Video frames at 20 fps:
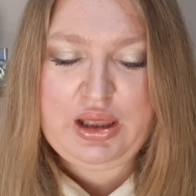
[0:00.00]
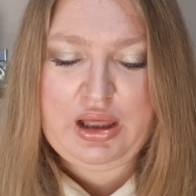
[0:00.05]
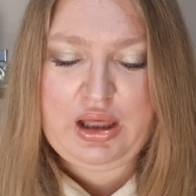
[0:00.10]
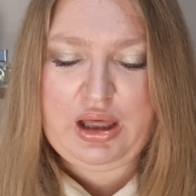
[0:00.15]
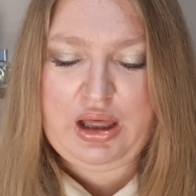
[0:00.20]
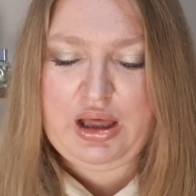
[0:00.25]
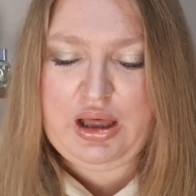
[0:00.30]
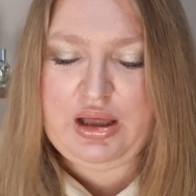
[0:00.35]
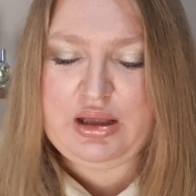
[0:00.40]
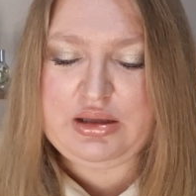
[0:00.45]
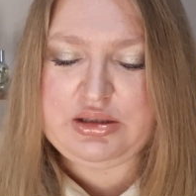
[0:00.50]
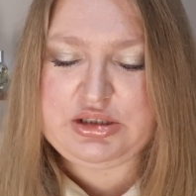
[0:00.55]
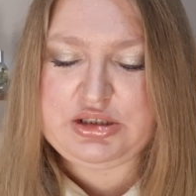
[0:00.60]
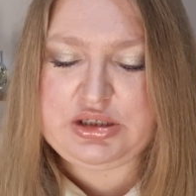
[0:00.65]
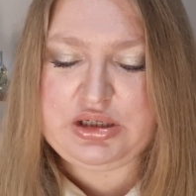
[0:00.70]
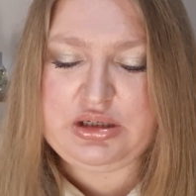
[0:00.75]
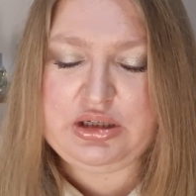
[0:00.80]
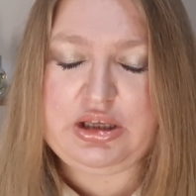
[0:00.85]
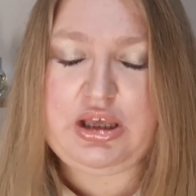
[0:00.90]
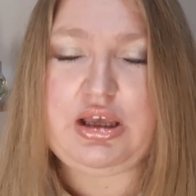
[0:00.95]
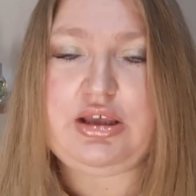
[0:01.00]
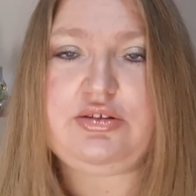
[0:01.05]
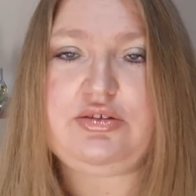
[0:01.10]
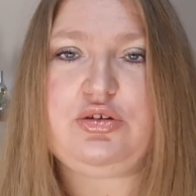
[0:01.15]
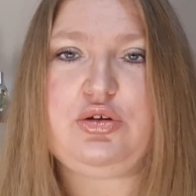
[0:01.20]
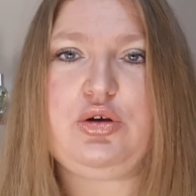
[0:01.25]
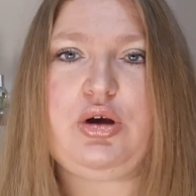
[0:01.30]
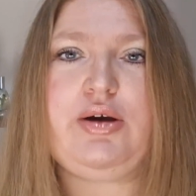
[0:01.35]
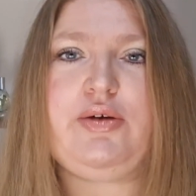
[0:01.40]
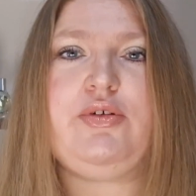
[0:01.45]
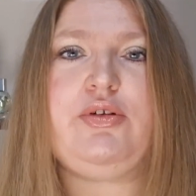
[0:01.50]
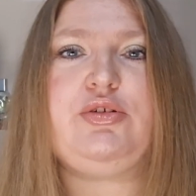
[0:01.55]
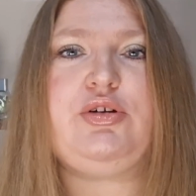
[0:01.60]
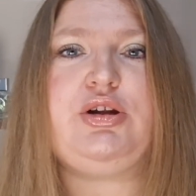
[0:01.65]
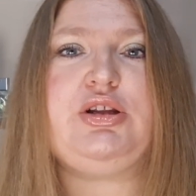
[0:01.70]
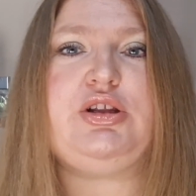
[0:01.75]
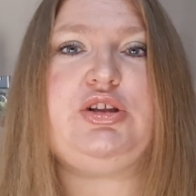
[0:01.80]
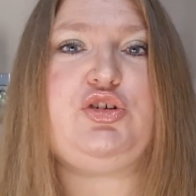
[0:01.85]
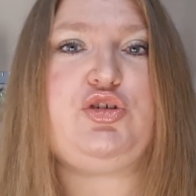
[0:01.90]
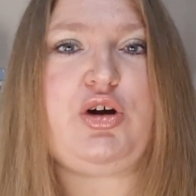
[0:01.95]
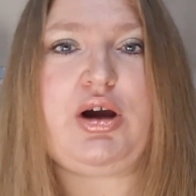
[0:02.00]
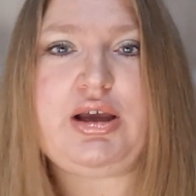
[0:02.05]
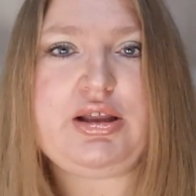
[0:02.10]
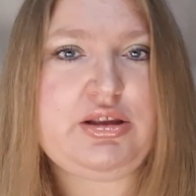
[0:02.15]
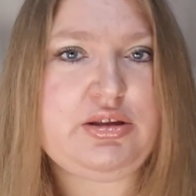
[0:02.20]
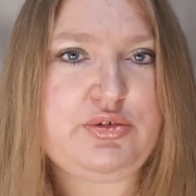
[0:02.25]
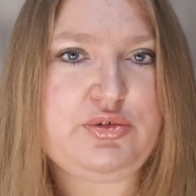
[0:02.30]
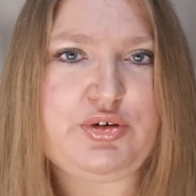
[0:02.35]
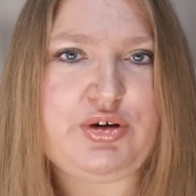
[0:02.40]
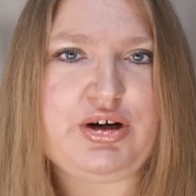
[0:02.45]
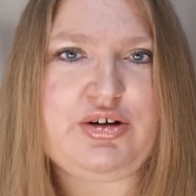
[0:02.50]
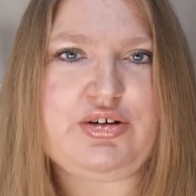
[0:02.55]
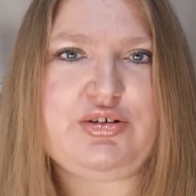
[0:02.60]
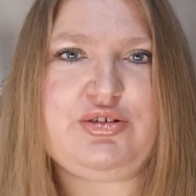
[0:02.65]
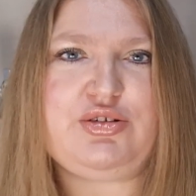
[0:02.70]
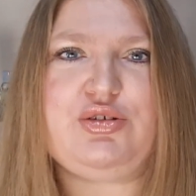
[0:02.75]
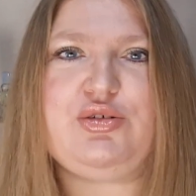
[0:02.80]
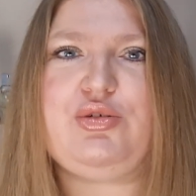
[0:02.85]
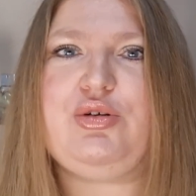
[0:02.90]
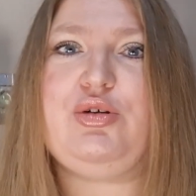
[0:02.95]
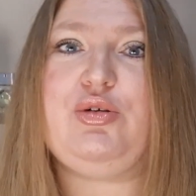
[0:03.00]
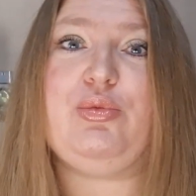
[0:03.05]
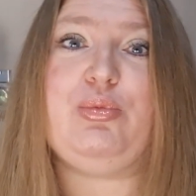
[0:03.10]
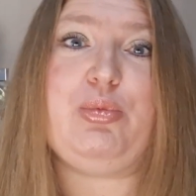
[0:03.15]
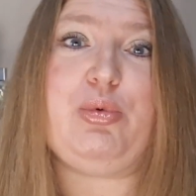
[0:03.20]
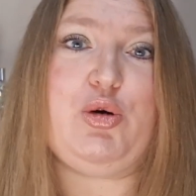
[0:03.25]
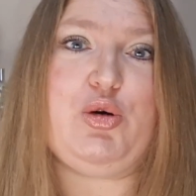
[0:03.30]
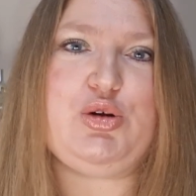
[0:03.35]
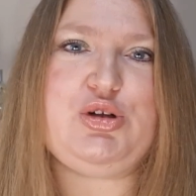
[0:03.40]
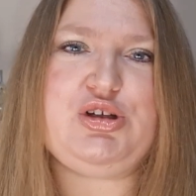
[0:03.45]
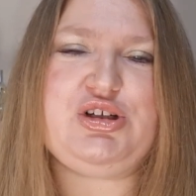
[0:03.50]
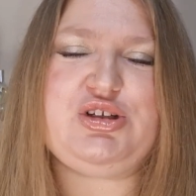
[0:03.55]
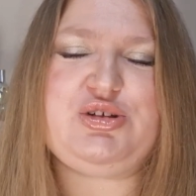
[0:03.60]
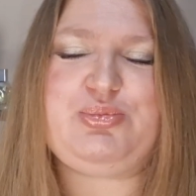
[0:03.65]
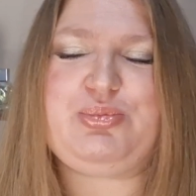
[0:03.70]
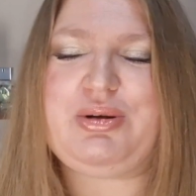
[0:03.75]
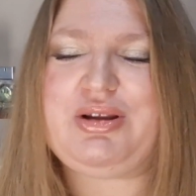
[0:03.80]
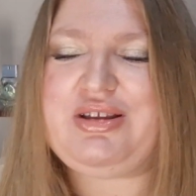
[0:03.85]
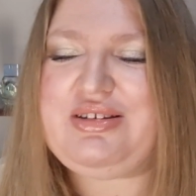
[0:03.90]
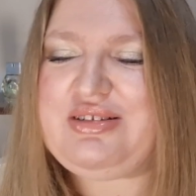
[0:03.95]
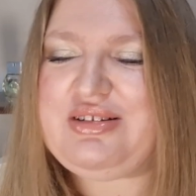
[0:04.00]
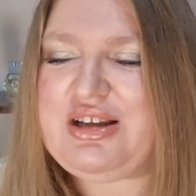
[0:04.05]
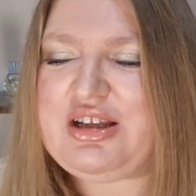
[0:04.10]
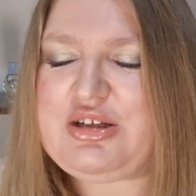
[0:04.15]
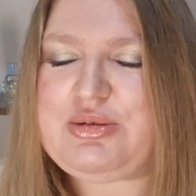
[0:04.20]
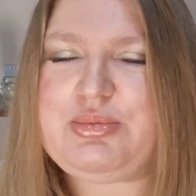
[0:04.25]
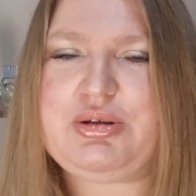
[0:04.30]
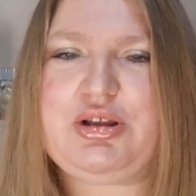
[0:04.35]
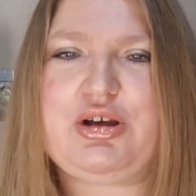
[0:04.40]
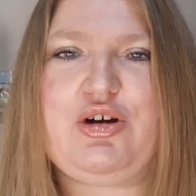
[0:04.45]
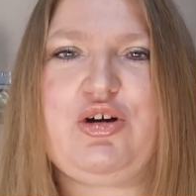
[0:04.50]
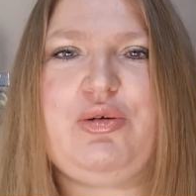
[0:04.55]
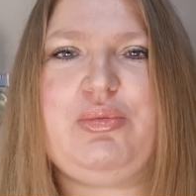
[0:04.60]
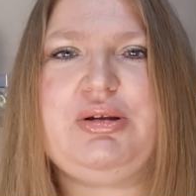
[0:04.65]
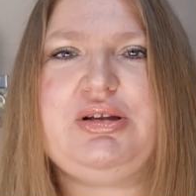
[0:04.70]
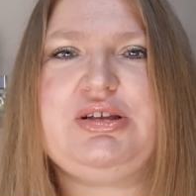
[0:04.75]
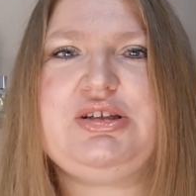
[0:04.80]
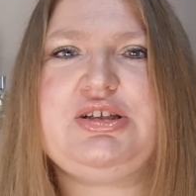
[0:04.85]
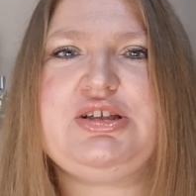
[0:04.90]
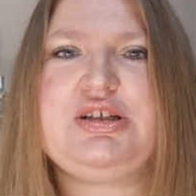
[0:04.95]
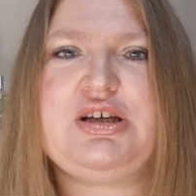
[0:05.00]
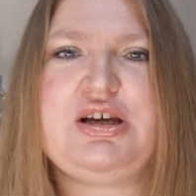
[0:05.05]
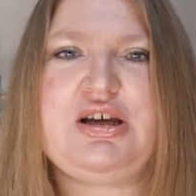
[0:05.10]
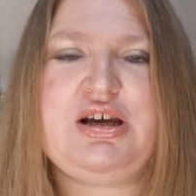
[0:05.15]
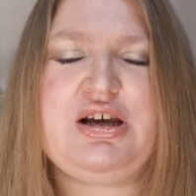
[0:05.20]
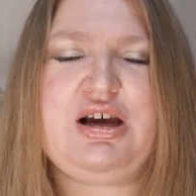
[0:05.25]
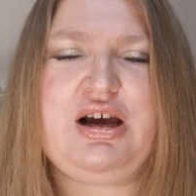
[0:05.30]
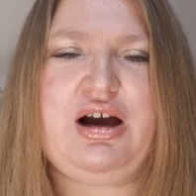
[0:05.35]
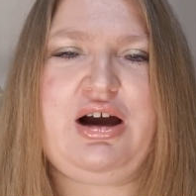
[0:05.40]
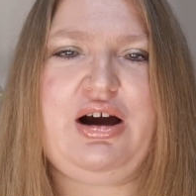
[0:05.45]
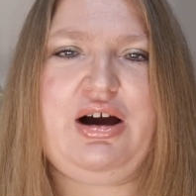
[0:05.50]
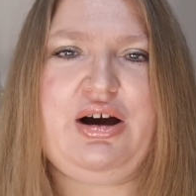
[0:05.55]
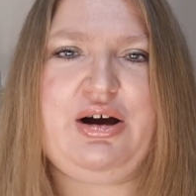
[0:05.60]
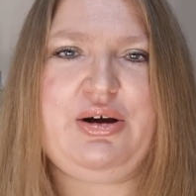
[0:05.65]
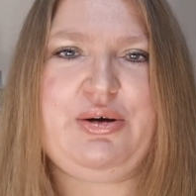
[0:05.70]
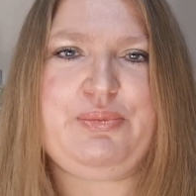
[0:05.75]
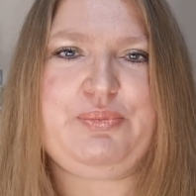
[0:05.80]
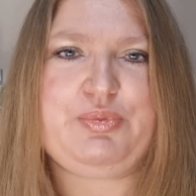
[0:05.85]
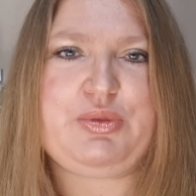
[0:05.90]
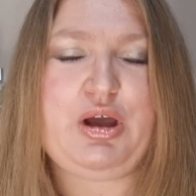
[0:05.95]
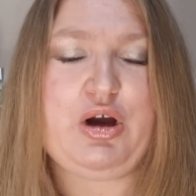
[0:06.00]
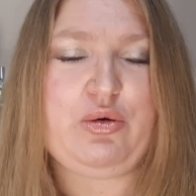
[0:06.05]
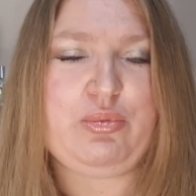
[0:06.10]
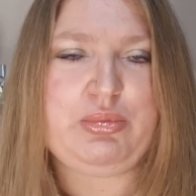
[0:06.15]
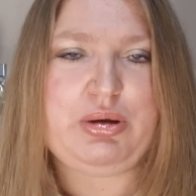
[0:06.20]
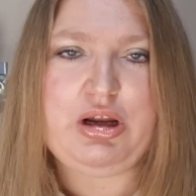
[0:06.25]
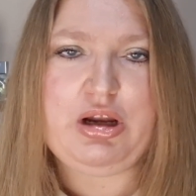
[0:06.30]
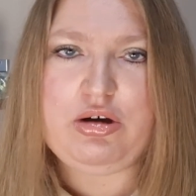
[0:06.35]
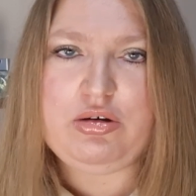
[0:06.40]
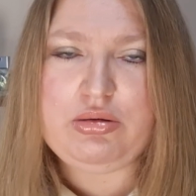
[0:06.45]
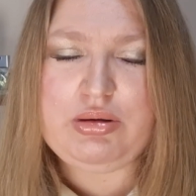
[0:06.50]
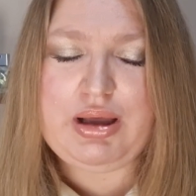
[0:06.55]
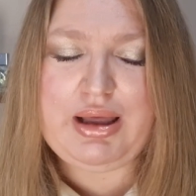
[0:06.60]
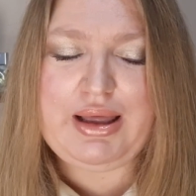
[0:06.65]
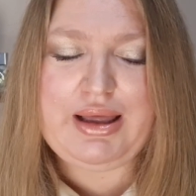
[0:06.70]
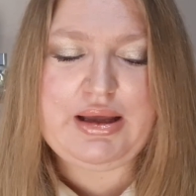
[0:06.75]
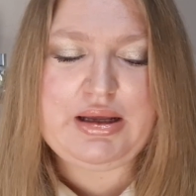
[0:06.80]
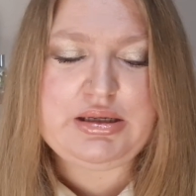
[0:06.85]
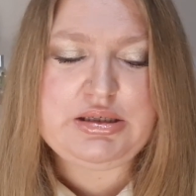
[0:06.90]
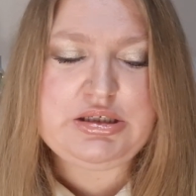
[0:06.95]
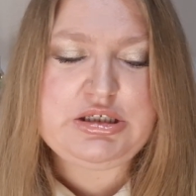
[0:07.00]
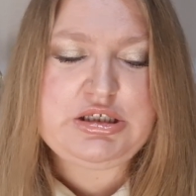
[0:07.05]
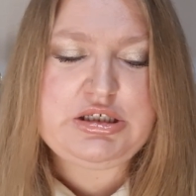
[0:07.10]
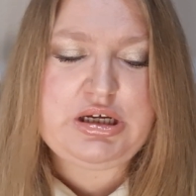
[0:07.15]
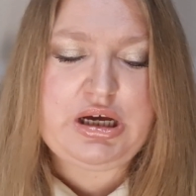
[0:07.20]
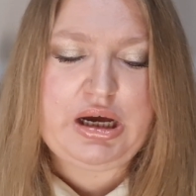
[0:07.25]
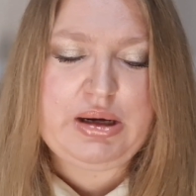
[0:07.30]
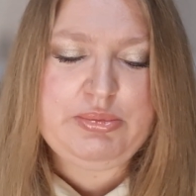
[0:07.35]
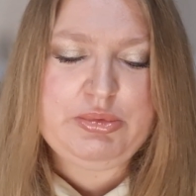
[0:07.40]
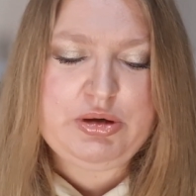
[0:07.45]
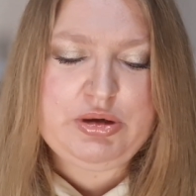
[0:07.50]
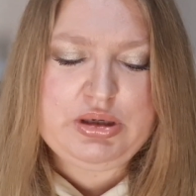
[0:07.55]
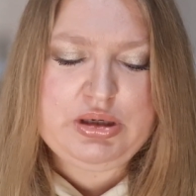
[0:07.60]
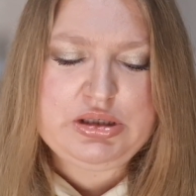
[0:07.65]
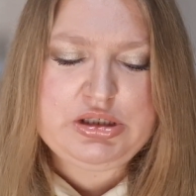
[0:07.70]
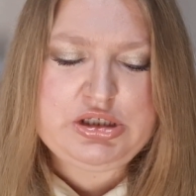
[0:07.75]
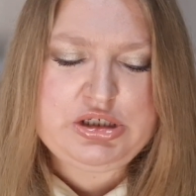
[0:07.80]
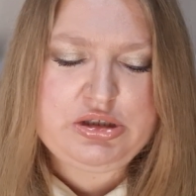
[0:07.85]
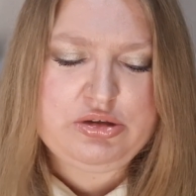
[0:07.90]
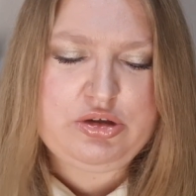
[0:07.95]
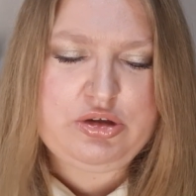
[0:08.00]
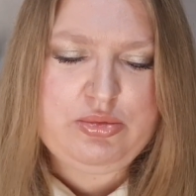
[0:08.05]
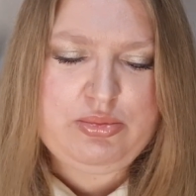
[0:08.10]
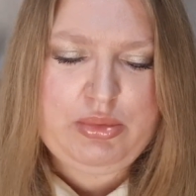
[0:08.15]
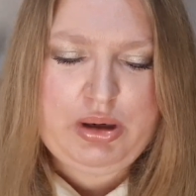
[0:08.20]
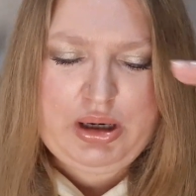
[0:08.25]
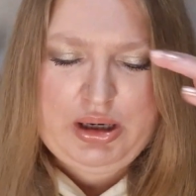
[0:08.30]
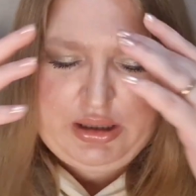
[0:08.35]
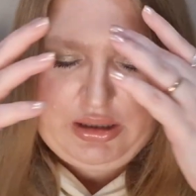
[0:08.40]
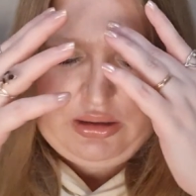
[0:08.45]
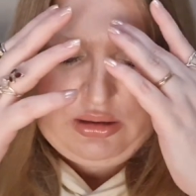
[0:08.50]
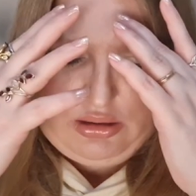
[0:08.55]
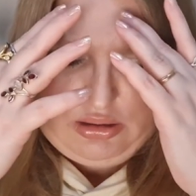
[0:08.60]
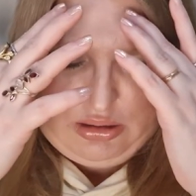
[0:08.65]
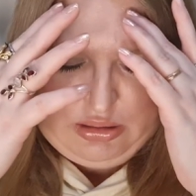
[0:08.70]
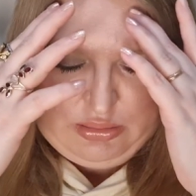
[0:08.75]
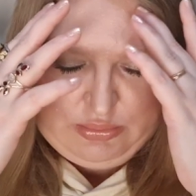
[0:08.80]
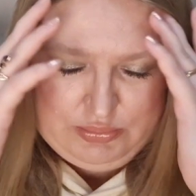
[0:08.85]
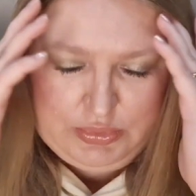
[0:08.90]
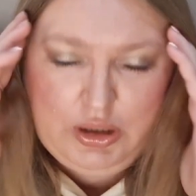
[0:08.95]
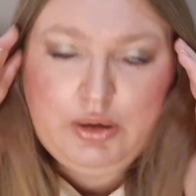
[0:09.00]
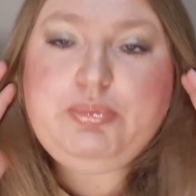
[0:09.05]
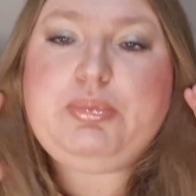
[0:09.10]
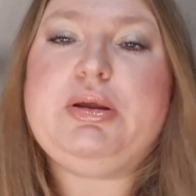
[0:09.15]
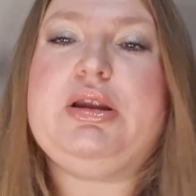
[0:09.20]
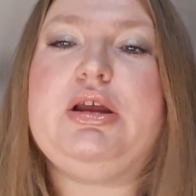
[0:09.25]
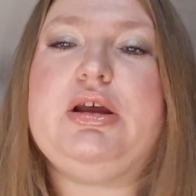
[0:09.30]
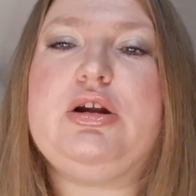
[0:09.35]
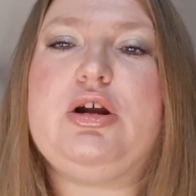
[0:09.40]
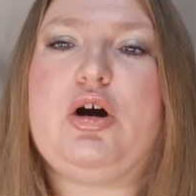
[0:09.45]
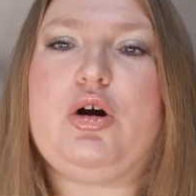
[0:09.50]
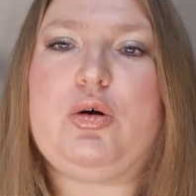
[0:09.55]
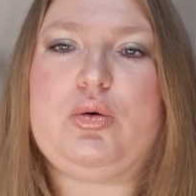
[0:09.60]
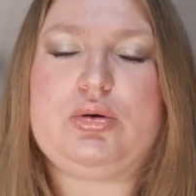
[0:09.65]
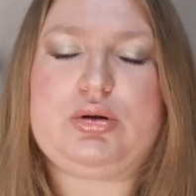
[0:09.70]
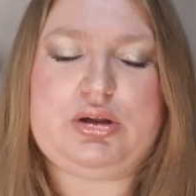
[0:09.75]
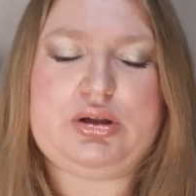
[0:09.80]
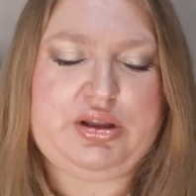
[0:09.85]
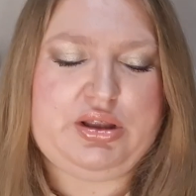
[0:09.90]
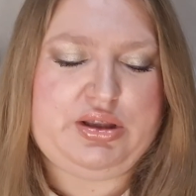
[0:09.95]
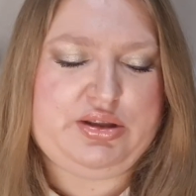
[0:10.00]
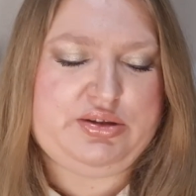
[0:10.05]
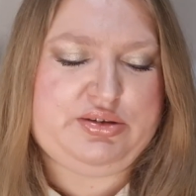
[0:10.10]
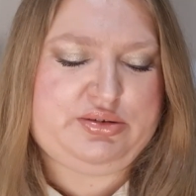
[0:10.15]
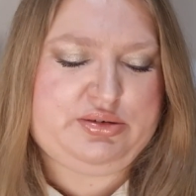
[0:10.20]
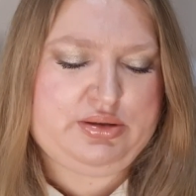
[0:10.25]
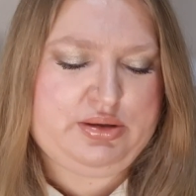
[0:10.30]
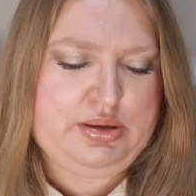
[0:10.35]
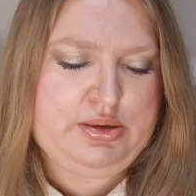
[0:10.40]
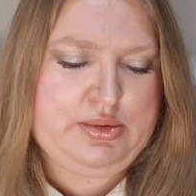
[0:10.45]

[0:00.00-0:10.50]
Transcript: And in case you have already tried this fragrance or you bought it, please let me the comment down below, and I'm gonna tell you my opinion on this